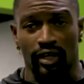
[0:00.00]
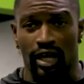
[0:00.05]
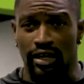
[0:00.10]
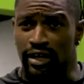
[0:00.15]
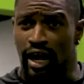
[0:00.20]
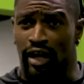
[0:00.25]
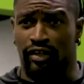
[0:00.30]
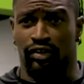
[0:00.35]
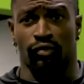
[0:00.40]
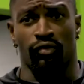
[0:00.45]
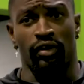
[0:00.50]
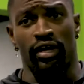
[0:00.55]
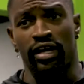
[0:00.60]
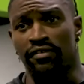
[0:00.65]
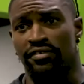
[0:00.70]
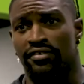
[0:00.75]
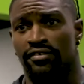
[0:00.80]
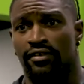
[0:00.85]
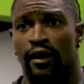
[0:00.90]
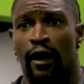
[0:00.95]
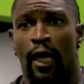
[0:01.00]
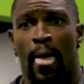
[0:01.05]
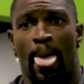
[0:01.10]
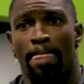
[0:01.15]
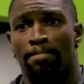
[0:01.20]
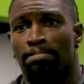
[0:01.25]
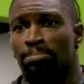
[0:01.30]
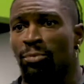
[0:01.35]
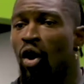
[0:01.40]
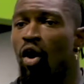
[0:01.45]
Dr. Reese,
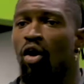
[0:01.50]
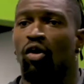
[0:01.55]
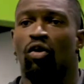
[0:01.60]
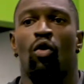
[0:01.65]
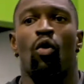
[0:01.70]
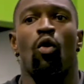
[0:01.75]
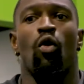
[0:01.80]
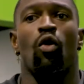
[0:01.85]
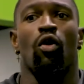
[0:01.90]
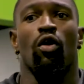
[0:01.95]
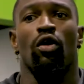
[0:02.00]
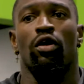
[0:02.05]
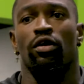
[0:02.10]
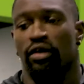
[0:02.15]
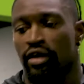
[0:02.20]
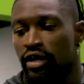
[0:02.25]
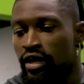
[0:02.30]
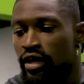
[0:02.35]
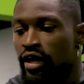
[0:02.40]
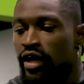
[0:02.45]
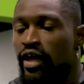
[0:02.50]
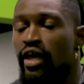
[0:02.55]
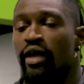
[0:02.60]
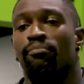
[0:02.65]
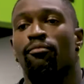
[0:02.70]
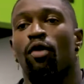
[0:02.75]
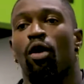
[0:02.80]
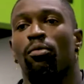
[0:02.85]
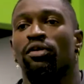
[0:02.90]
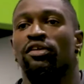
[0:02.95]
all core, hip
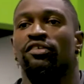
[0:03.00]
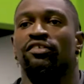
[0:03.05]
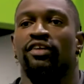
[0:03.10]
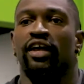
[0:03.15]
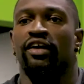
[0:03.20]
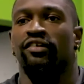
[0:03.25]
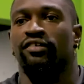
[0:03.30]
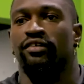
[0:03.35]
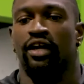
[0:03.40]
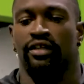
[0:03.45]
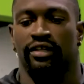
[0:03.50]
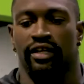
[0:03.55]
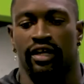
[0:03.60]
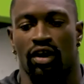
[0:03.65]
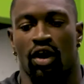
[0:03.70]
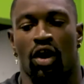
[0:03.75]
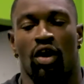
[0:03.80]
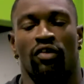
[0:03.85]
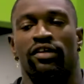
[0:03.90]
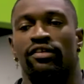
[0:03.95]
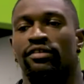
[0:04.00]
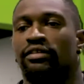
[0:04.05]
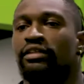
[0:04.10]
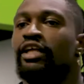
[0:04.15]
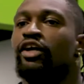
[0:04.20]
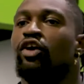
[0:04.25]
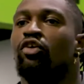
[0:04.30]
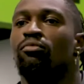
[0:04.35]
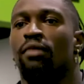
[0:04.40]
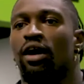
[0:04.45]
mobilization. I think all these
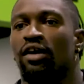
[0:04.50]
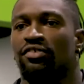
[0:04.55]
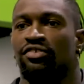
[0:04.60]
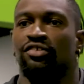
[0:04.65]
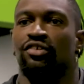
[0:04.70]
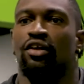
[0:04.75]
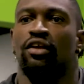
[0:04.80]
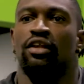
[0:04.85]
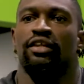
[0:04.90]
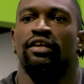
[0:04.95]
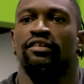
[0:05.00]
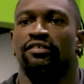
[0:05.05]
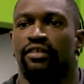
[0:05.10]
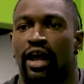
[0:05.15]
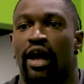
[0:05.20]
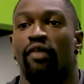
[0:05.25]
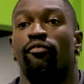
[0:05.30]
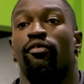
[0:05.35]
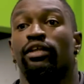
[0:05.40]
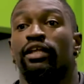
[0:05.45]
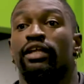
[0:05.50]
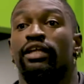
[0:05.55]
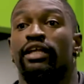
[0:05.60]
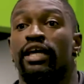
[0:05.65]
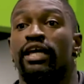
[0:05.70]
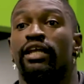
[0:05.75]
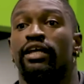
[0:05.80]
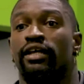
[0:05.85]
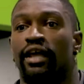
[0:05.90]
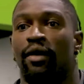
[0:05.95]
little muscles, all the things that I really
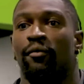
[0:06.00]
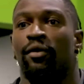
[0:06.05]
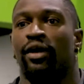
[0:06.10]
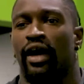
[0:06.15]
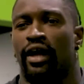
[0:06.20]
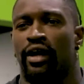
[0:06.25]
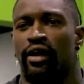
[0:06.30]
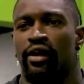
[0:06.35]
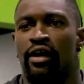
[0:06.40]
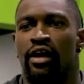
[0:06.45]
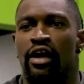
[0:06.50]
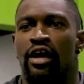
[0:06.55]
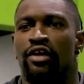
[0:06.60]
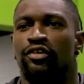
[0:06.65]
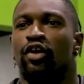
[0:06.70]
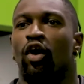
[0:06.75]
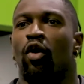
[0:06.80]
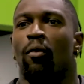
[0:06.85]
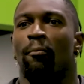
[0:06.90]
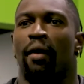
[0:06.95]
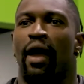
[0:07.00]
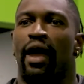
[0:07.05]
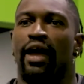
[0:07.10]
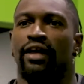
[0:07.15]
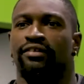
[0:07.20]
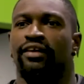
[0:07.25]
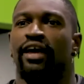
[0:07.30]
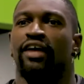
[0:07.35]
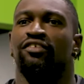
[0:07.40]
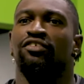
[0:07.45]
needed that we kind of don't pay
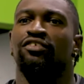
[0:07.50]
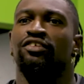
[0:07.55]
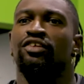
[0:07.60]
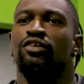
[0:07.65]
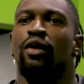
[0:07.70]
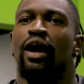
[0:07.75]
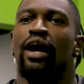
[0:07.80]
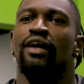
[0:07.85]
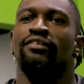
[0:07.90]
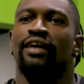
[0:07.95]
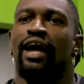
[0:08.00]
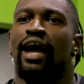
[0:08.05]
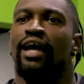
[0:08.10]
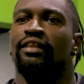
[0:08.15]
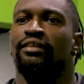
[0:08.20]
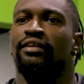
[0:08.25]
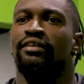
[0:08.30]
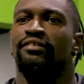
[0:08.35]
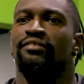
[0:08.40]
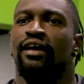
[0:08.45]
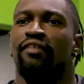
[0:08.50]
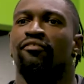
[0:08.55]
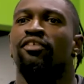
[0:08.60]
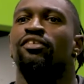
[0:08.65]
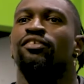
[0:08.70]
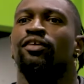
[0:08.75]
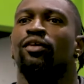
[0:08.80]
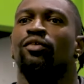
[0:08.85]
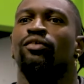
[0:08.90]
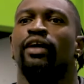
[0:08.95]
attention to as athletes every
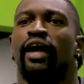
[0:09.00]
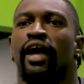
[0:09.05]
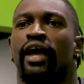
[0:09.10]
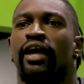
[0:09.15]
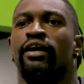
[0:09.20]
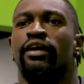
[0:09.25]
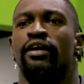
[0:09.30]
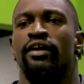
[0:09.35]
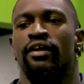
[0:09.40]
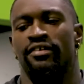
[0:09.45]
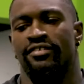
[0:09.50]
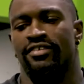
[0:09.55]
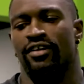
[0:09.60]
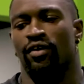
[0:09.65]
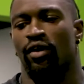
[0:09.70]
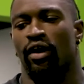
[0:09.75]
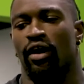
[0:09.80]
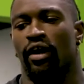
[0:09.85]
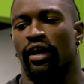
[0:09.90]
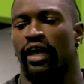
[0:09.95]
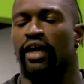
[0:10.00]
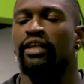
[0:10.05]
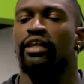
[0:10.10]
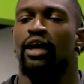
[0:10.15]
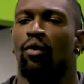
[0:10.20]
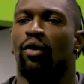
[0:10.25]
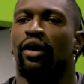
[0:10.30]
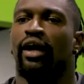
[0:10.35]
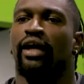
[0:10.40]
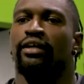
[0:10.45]
single day. So getting
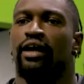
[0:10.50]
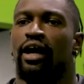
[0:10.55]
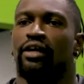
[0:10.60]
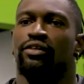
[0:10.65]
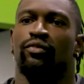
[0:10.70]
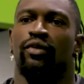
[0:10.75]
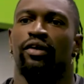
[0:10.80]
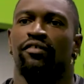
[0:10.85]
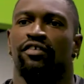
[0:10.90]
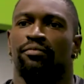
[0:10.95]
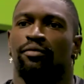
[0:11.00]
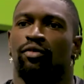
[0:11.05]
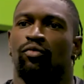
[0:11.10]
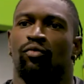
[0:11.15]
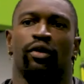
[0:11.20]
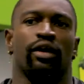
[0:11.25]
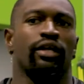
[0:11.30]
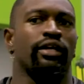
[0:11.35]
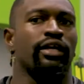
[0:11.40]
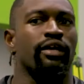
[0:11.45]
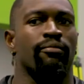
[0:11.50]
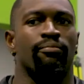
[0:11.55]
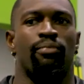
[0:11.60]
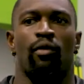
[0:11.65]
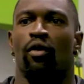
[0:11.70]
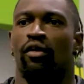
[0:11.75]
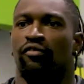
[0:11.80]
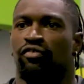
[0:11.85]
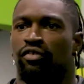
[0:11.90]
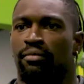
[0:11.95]
that work at Dr. Reese has been really
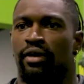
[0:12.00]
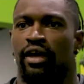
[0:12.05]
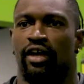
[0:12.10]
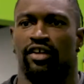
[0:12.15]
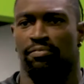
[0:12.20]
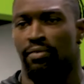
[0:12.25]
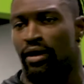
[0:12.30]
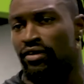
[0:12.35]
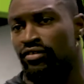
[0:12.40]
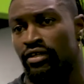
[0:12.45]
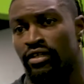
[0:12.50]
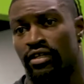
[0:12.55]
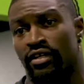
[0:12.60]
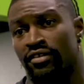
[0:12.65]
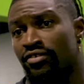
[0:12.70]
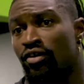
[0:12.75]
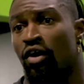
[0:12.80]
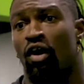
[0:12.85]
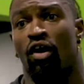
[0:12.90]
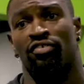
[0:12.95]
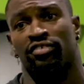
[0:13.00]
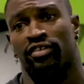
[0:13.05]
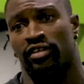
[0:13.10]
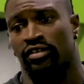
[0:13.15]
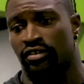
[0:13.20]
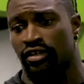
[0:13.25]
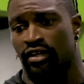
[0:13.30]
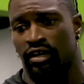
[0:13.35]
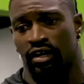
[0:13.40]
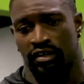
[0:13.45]
important for me, especially this off
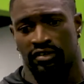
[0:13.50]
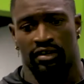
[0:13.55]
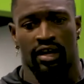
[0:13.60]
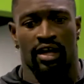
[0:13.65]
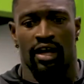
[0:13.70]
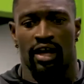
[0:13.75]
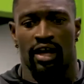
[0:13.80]
season, because